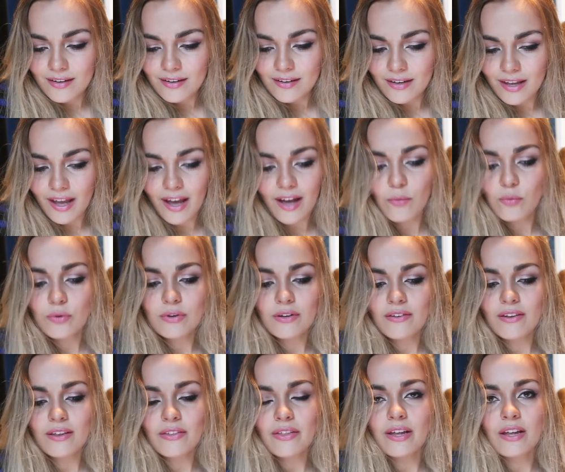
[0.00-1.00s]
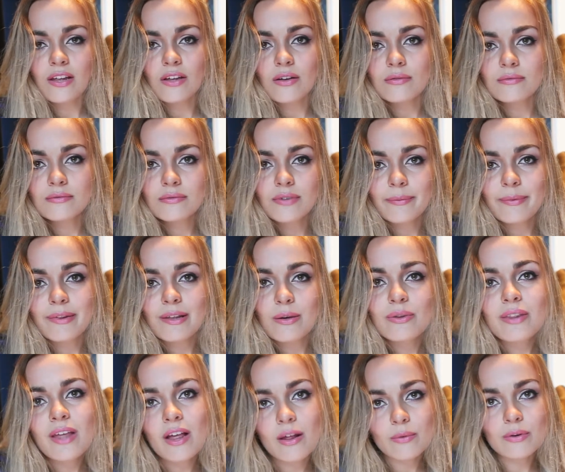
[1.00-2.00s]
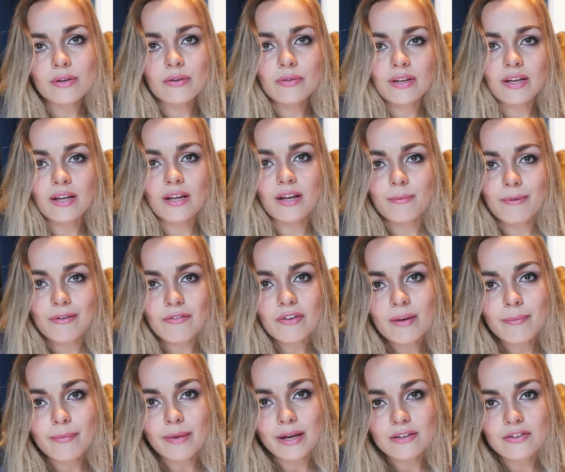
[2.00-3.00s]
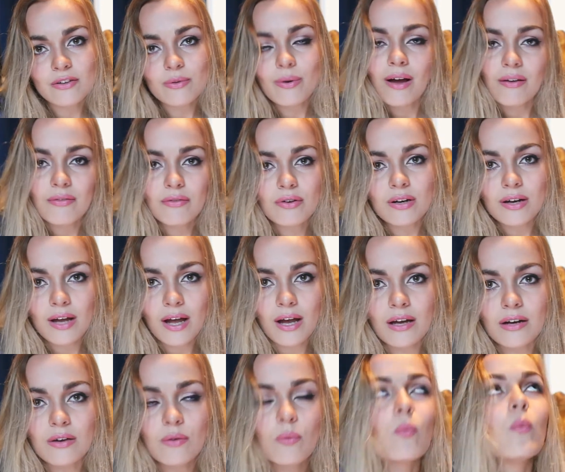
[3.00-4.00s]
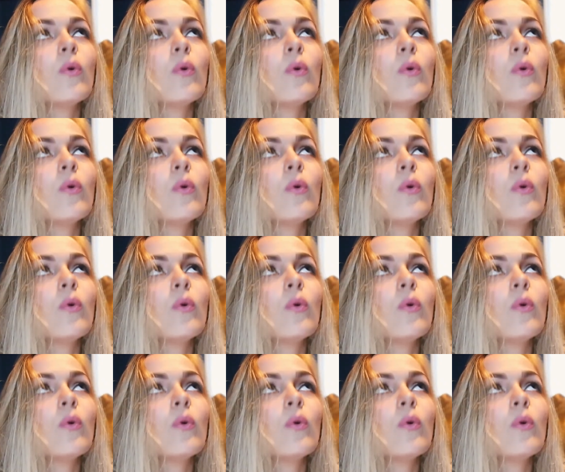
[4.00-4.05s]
Yeah, I wouldn't say thank you. I'd be like, what the hell were you thinking? I'm never coming back to you ever again.